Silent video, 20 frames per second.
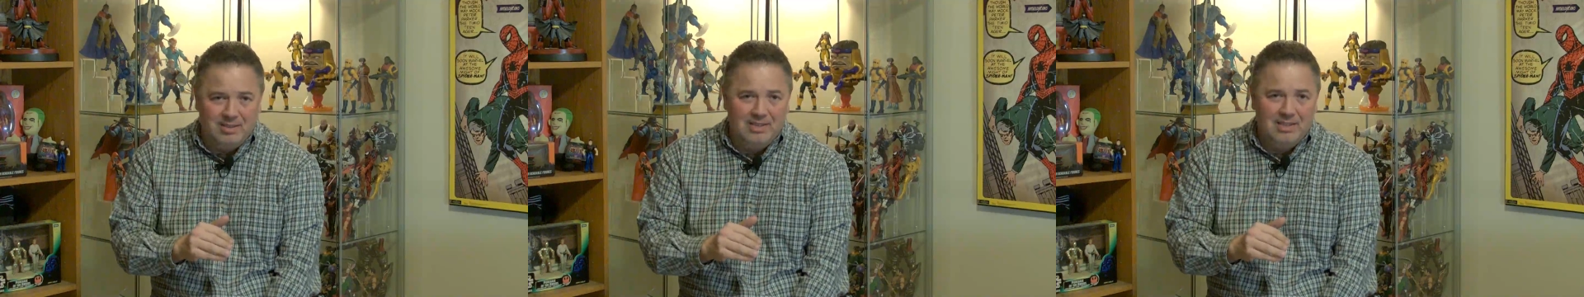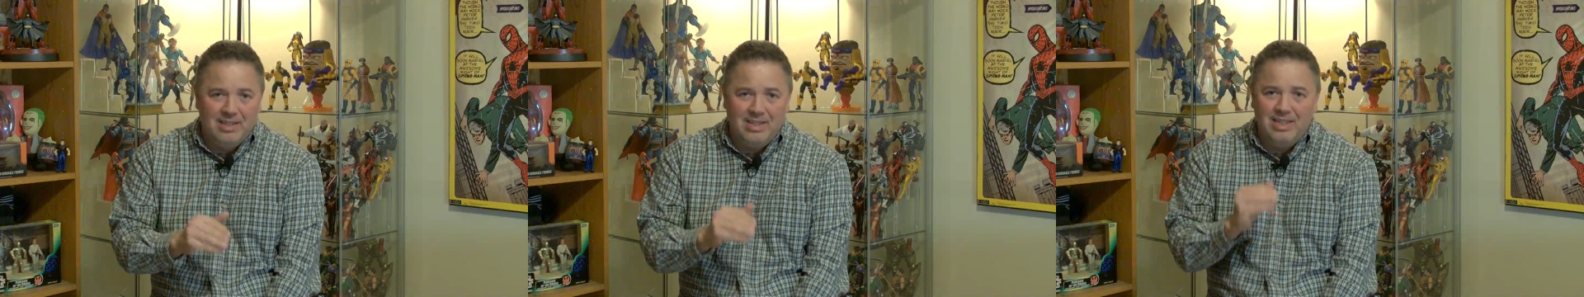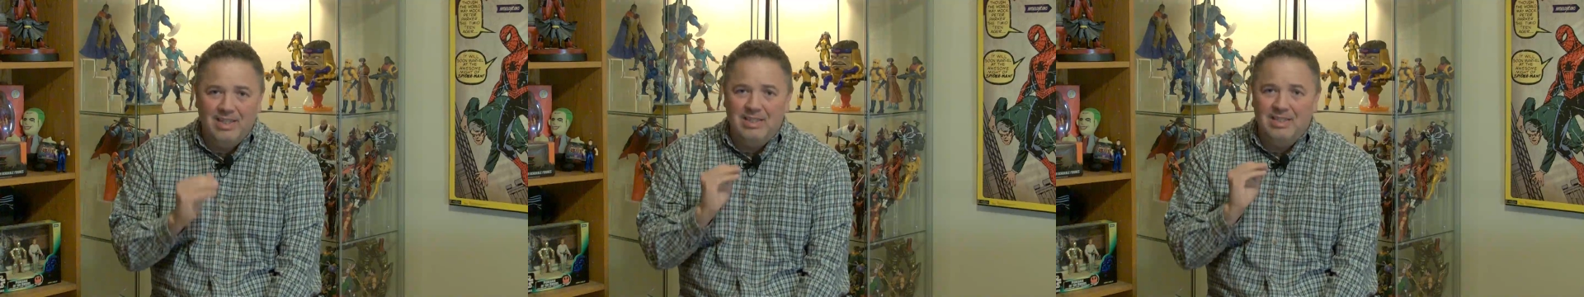
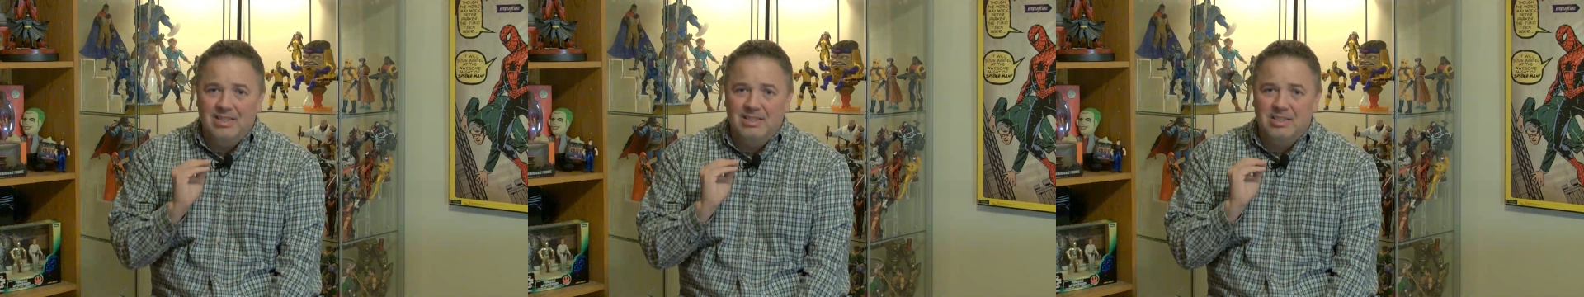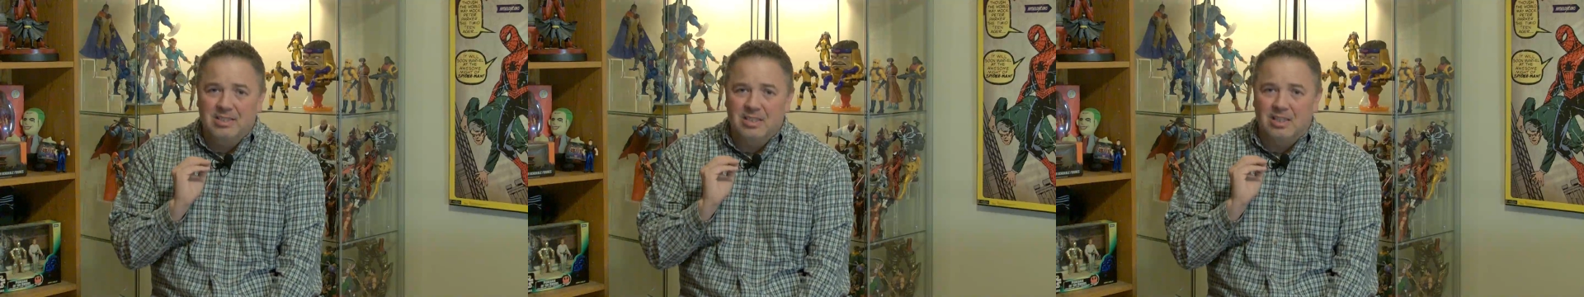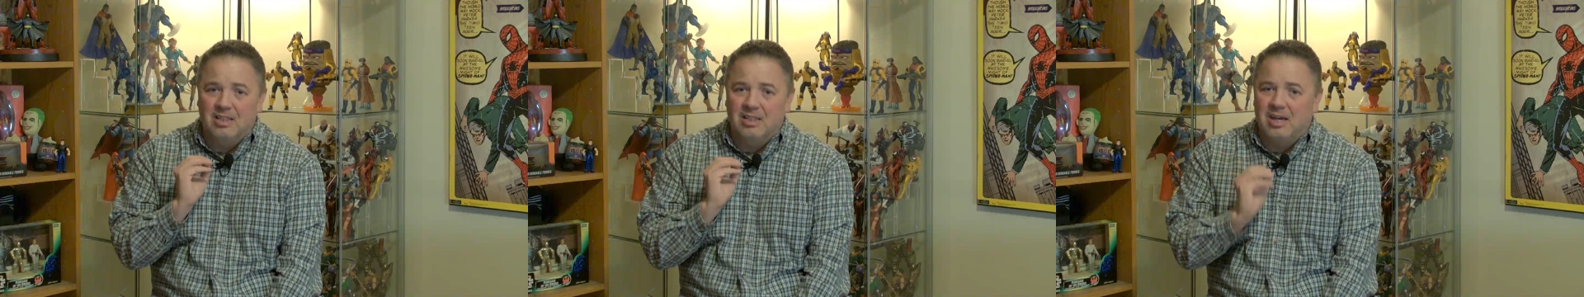It is
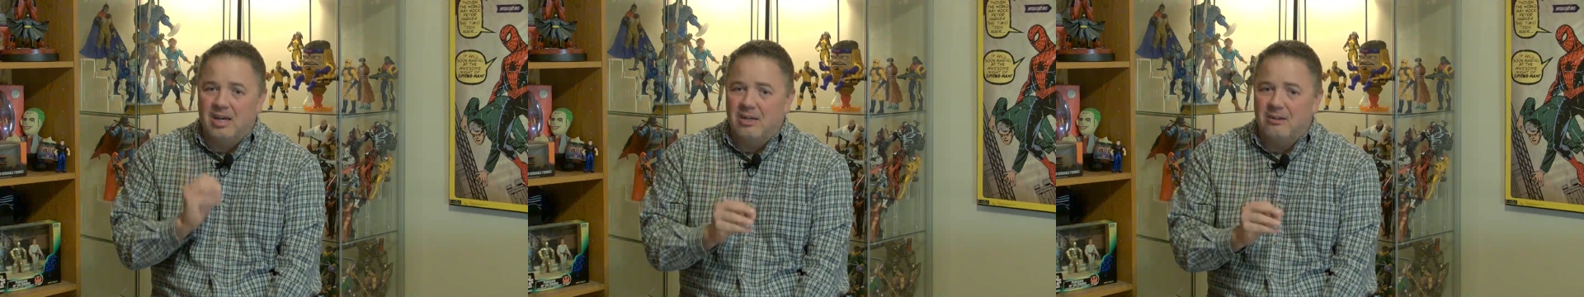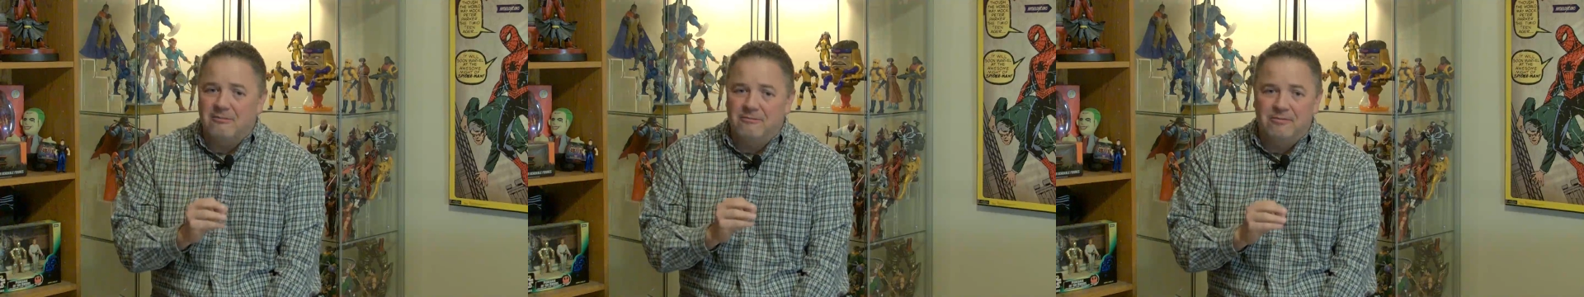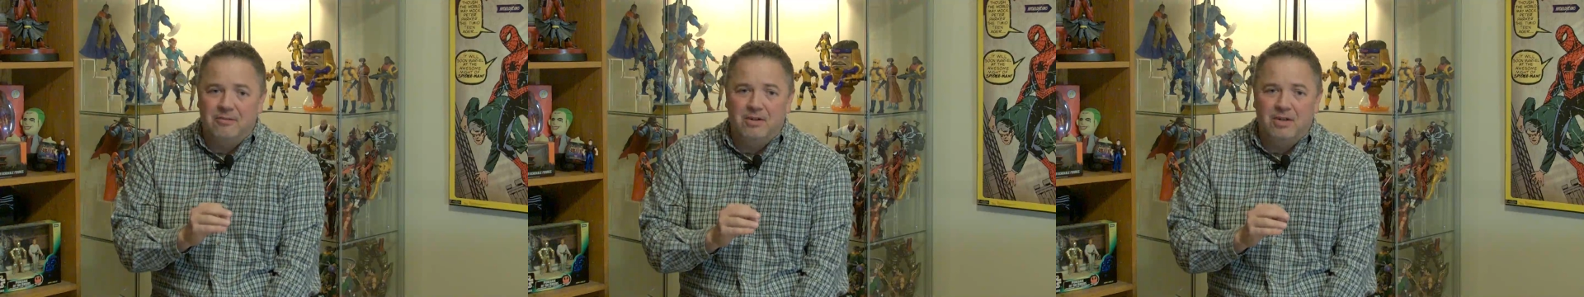a lot of
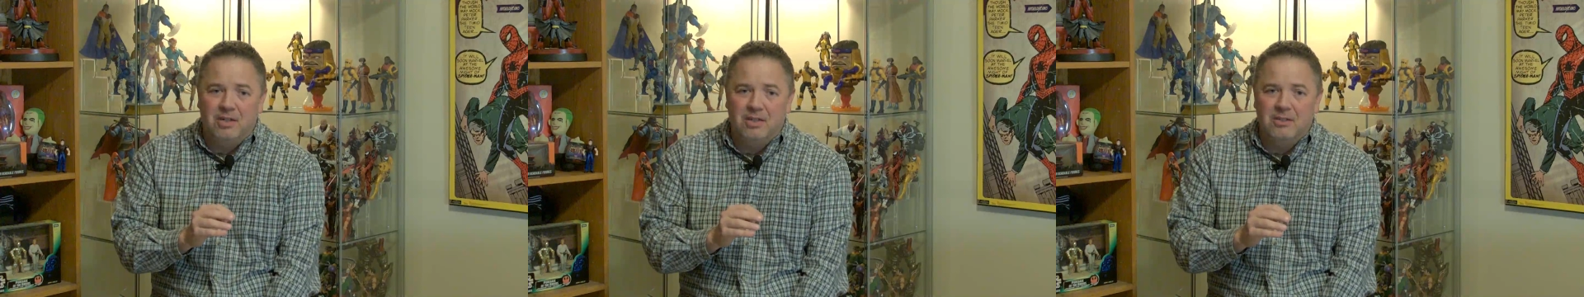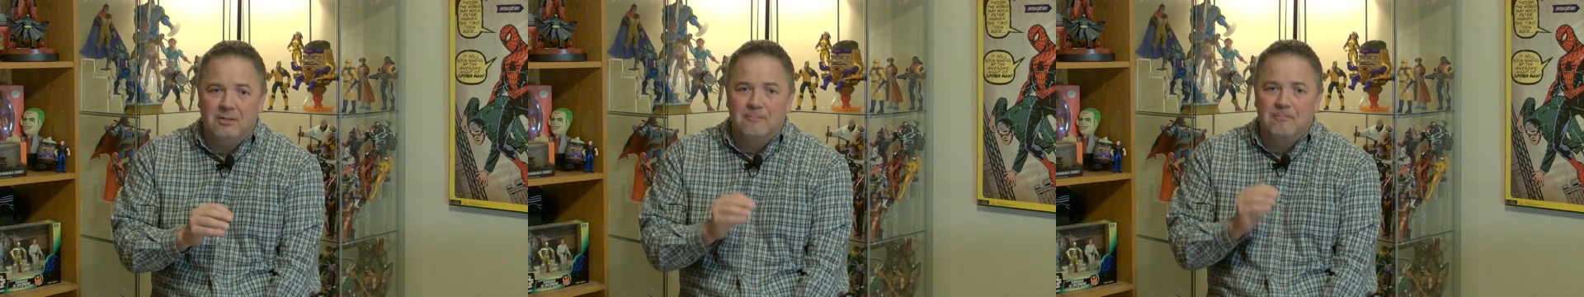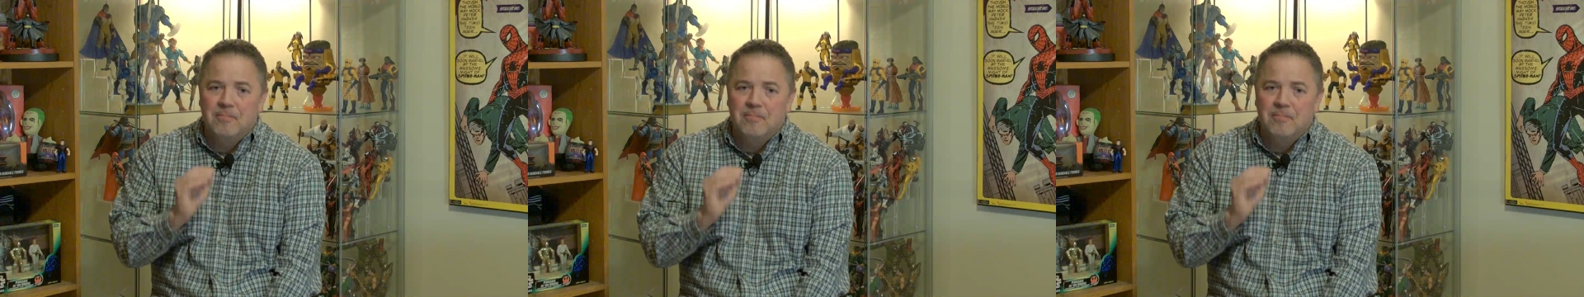fun,